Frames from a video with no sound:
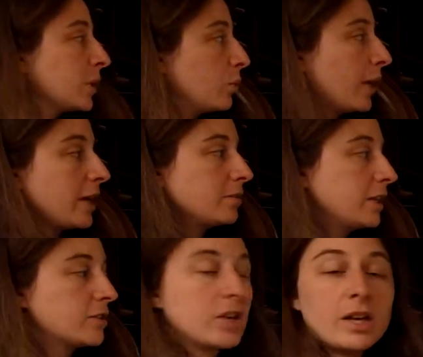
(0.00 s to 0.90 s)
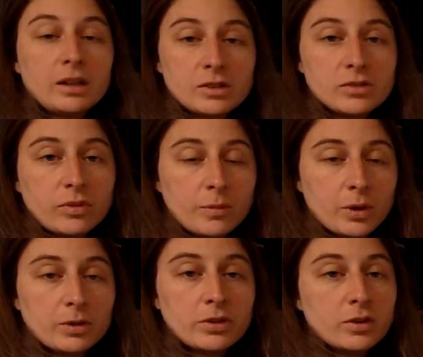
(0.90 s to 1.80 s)
Weight may change from
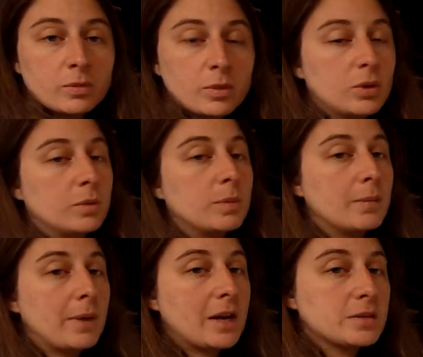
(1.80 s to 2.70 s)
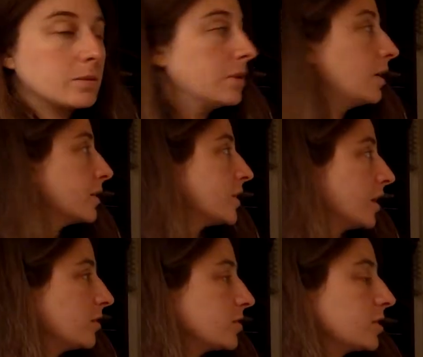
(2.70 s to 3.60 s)
Earth to the moon, but mass will not change.